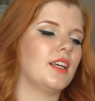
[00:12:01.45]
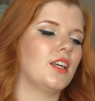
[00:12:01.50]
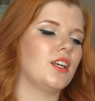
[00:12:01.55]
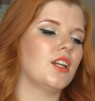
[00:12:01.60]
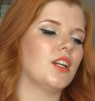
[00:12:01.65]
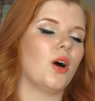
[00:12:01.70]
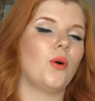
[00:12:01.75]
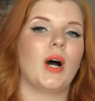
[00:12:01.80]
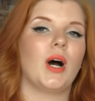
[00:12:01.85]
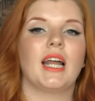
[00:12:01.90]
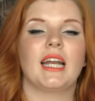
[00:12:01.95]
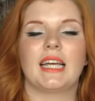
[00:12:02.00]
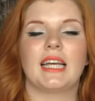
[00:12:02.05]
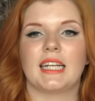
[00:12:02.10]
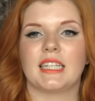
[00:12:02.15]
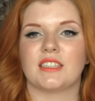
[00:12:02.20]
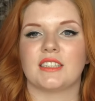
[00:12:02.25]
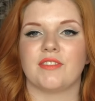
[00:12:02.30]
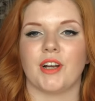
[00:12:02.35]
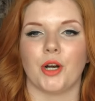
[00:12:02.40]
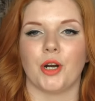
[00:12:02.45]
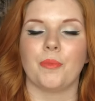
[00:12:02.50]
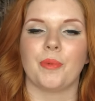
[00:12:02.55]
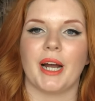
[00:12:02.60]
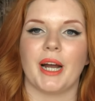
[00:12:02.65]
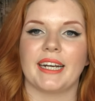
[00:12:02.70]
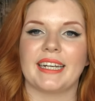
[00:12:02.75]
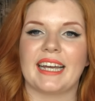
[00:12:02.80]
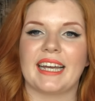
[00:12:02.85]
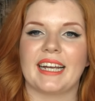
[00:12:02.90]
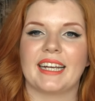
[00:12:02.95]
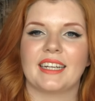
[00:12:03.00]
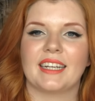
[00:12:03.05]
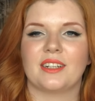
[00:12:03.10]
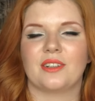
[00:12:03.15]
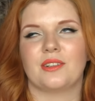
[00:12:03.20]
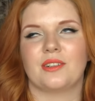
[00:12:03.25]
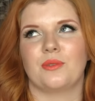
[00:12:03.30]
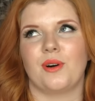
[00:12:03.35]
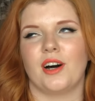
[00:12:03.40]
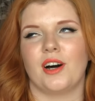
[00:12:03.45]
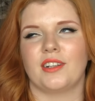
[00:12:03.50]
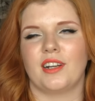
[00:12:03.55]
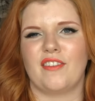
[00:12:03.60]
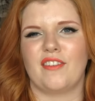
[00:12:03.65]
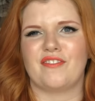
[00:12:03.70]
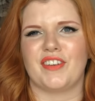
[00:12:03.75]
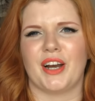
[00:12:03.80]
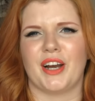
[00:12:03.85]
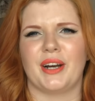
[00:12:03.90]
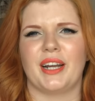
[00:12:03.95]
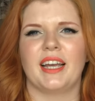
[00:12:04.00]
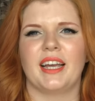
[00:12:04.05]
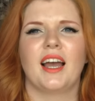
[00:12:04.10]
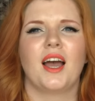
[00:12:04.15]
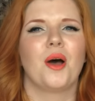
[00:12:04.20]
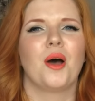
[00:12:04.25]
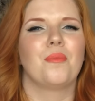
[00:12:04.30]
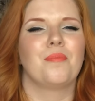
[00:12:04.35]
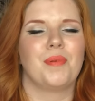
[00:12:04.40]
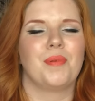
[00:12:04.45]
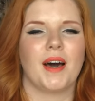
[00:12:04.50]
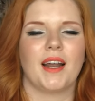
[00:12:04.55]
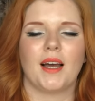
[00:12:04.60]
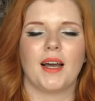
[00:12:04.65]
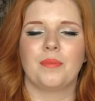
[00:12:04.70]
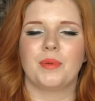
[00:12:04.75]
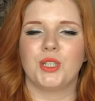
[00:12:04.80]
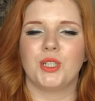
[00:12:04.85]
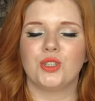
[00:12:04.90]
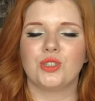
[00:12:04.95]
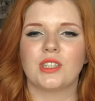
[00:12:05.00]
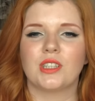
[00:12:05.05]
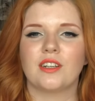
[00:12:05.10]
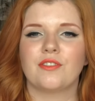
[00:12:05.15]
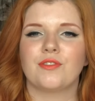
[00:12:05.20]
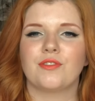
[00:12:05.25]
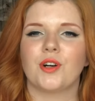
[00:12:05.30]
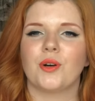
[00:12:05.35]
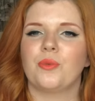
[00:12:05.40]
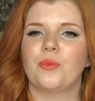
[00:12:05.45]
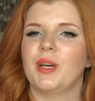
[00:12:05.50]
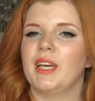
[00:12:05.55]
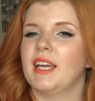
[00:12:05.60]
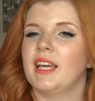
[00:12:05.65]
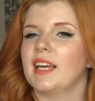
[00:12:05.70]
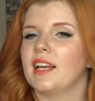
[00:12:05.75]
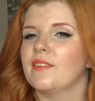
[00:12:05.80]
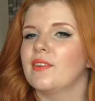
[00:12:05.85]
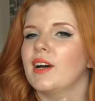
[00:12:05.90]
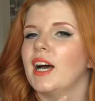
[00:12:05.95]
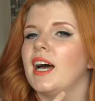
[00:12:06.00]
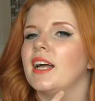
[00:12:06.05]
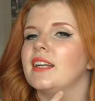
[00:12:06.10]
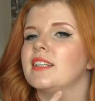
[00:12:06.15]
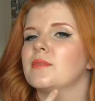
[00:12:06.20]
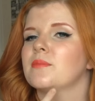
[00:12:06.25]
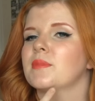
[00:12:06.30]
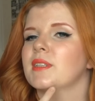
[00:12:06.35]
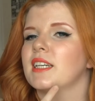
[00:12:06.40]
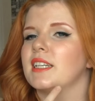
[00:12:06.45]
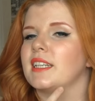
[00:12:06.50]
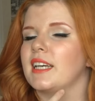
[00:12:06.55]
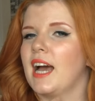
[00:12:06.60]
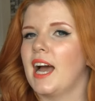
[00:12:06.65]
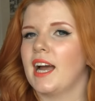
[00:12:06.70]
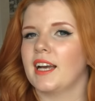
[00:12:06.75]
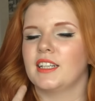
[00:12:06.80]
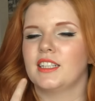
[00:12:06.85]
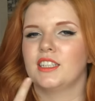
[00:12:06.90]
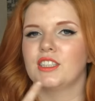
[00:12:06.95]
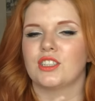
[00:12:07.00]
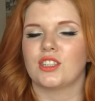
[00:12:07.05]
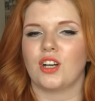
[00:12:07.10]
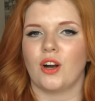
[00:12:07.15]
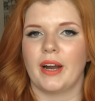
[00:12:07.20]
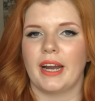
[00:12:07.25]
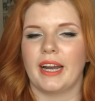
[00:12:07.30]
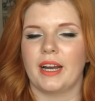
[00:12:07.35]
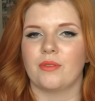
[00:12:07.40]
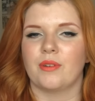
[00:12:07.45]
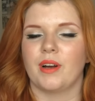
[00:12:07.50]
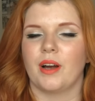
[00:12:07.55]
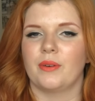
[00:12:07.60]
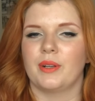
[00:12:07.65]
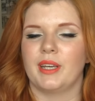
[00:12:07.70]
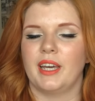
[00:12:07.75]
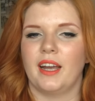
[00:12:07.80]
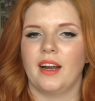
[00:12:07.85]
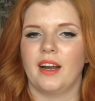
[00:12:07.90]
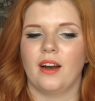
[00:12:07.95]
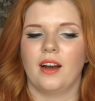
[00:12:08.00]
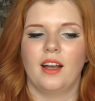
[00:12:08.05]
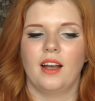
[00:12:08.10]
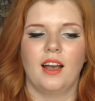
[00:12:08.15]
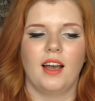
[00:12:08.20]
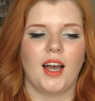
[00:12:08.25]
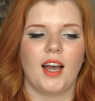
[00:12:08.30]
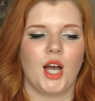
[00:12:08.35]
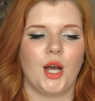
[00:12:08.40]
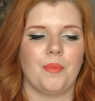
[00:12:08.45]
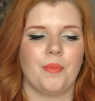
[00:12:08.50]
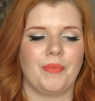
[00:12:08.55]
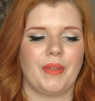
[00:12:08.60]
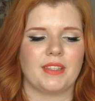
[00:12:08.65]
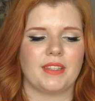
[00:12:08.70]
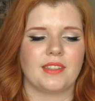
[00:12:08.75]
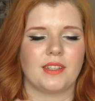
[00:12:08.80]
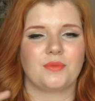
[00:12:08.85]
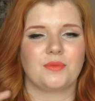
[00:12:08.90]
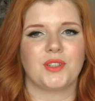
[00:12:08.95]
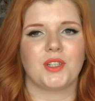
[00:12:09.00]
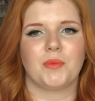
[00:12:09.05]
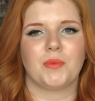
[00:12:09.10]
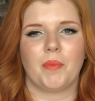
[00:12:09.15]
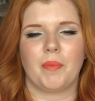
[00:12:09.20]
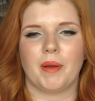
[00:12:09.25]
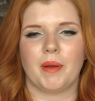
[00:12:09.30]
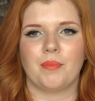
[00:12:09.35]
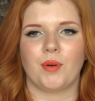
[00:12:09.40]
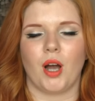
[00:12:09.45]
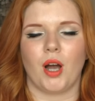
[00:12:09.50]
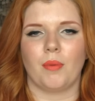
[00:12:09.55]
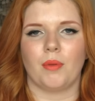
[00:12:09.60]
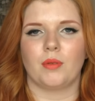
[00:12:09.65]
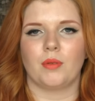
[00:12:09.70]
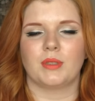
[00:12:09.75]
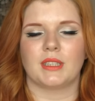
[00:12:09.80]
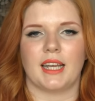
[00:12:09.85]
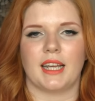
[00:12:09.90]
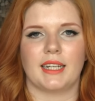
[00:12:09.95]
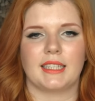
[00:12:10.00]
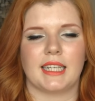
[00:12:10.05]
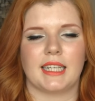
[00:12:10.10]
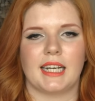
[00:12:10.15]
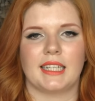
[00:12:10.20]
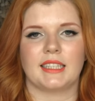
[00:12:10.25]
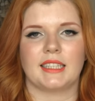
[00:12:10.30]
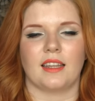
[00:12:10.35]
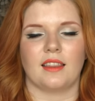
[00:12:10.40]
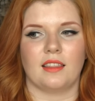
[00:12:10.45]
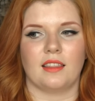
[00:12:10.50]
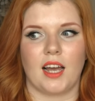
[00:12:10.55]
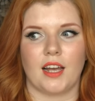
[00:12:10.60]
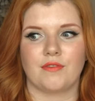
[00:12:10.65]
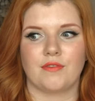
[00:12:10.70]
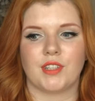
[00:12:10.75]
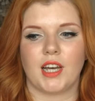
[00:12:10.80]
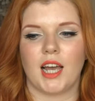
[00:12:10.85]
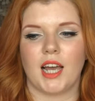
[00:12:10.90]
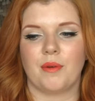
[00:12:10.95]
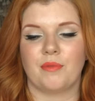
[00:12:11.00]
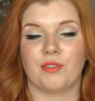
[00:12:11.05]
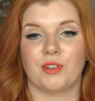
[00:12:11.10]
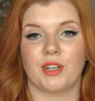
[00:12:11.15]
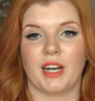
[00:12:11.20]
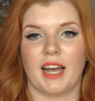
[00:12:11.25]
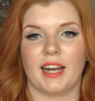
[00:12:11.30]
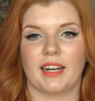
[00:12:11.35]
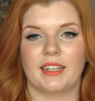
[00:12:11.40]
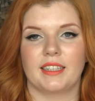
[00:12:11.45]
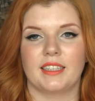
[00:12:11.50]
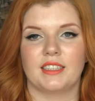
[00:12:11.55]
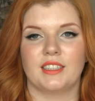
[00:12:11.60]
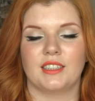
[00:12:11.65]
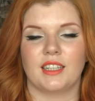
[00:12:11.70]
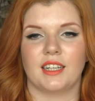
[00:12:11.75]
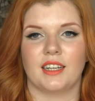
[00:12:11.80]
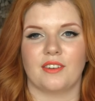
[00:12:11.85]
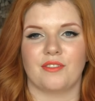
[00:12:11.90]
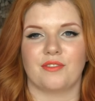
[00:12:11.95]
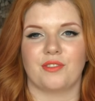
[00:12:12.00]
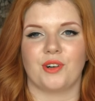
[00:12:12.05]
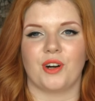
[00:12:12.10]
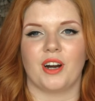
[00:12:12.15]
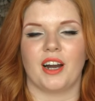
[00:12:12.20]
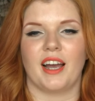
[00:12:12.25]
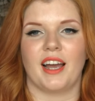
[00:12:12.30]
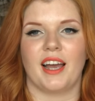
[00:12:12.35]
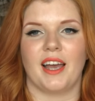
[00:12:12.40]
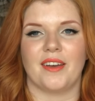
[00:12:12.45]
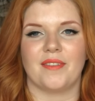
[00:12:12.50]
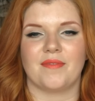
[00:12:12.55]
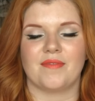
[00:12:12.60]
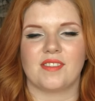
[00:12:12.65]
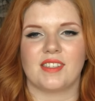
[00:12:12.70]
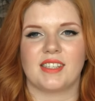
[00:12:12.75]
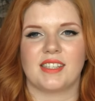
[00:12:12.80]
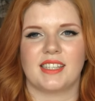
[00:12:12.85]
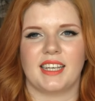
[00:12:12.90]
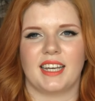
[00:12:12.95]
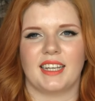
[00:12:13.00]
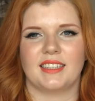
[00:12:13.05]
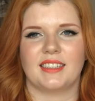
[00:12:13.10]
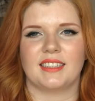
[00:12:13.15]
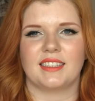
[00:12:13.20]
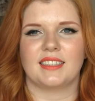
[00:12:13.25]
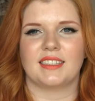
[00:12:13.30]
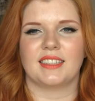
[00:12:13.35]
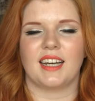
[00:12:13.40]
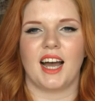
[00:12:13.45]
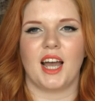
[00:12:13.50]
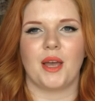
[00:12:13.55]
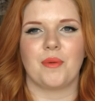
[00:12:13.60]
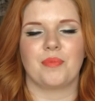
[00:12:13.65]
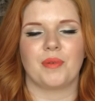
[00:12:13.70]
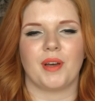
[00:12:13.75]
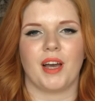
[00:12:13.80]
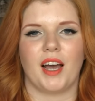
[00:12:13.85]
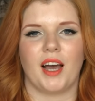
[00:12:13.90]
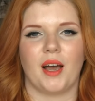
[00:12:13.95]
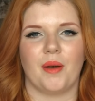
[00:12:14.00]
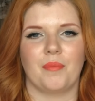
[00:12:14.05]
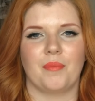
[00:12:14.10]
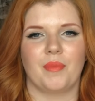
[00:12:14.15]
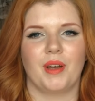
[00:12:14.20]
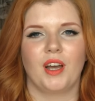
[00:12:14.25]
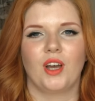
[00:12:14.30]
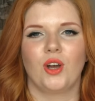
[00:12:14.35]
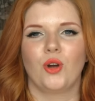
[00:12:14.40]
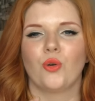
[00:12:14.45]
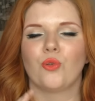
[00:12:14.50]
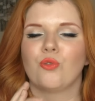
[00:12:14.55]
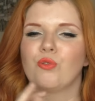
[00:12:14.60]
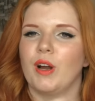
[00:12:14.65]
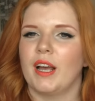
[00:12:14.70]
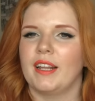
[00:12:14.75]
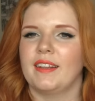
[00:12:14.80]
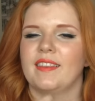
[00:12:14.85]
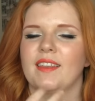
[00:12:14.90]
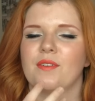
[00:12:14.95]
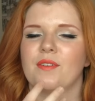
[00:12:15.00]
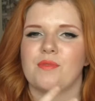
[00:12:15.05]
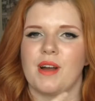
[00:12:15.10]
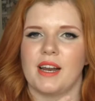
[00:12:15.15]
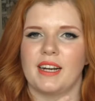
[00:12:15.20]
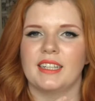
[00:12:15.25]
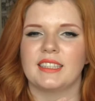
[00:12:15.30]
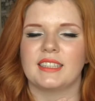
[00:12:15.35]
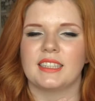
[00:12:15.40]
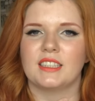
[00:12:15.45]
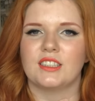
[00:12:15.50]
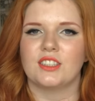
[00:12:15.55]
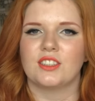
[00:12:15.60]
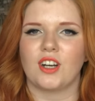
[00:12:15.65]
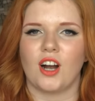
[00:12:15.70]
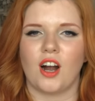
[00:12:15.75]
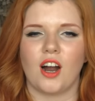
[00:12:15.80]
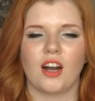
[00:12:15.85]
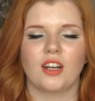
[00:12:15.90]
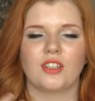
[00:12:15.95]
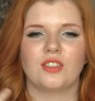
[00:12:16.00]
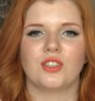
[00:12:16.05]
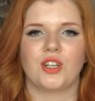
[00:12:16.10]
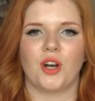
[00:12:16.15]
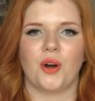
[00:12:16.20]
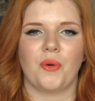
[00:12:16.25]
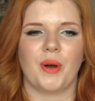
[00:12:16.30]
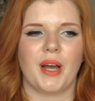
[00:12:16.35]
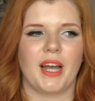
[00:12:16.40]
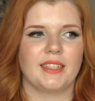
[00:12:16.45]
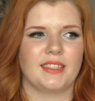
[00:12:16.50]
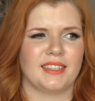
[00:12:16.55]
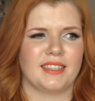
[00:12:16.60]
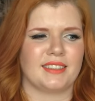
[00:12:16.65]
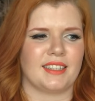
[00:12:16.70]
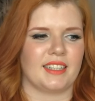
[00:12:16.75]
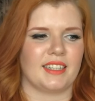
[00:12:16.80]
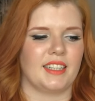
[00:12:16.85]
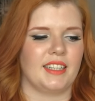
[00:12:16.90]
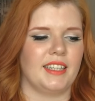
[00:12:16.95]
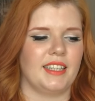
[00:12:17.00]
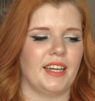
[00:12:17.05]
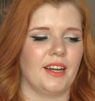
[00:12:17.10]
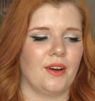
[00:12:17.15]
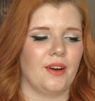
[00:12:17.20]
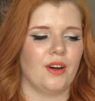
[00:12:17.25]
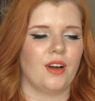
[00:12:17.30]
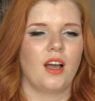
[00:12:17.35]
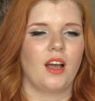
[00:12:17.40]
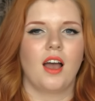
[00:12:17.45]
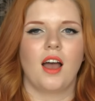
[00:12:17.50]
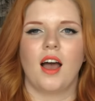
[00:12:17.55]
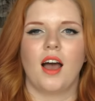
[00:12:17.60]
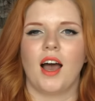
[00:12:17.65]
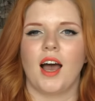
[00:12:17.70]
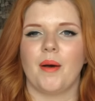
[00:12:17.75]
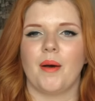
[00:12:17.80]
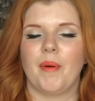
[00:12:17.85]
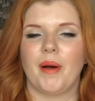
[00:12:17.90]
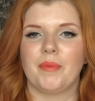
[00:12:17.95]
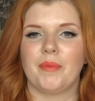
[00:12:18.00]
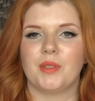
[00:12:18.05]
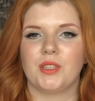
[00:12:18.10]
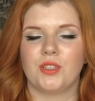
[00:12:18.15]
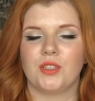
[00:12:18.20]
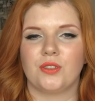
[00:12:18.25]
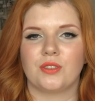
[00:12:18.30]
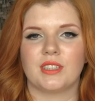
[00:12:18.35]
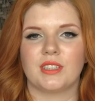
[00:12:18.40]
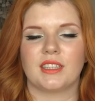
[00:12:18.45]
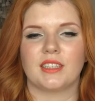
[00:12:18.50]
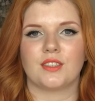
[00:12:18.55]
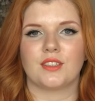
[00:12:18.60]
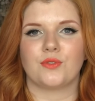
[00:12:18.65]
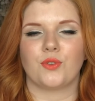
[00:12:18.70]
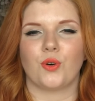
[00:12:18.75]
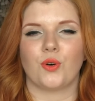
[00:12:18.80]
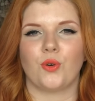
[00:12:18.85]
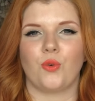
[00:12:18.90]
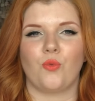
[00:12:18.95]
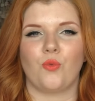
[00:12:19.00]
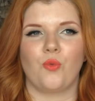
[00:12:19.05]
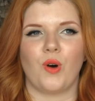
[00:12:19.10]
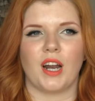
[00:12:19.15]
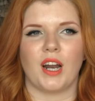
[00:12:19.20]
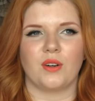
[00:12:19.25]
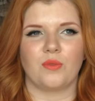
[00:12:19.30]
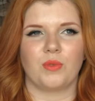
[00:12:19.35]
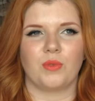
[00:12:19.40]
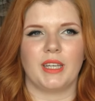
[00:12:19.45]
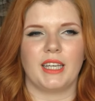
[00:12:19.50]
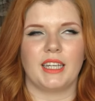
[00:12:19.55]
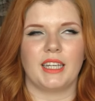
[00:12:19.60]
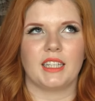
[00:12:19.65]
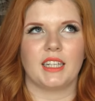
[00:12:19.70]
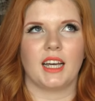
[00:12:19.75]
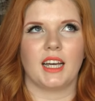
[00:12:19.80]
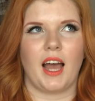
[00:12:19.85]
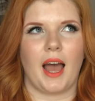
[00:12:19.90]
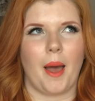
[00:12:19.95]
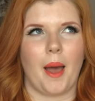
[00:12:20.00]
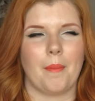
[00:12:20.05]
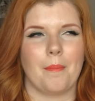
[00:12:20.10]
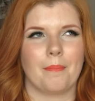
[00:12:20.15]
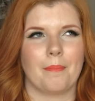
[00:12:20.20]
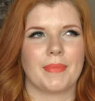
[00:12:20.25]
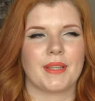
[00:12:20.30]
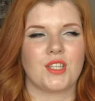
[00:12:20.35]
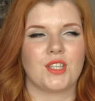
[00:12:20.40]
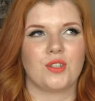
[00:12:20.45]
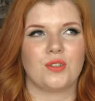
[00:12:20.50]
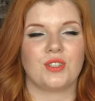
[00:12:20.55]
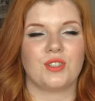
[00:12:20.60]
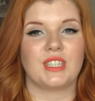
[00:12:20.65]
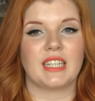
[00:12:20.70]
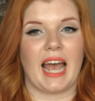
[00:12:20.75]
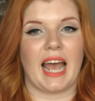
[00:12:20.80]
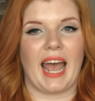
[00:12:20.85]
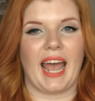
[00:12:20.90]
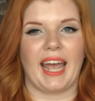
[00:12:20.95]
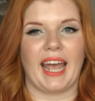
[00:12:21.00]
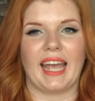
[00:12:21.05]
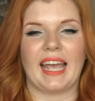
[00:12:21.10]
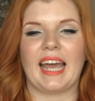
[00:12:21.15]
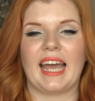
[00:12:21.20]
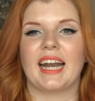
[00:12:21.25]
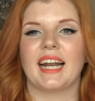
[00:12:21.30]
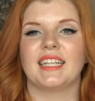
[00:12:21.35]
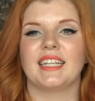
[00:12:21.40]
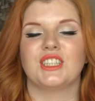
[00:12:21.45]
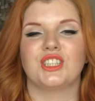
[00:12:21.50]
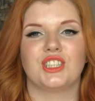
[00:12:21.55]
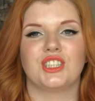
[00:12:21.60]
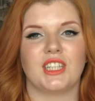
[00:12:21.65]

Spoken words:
you know what, it is very brightening. Well, not very. But I've been using it for a week, and I've had some, like, acne scarring around here. That's, like, one of my big problems, that it takes a lifetime for an acne, for a zit-type, the redness in the scar to go away. It takes, like, a year. I've been using this for 1 week today, and I've